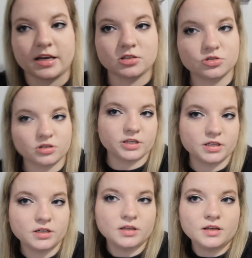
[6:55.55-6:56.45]
extra.
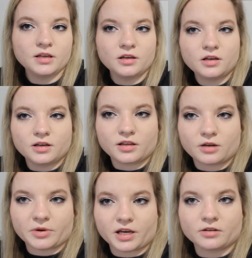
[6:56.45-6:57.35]
There
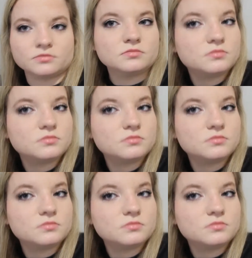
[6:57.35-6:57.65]
we go.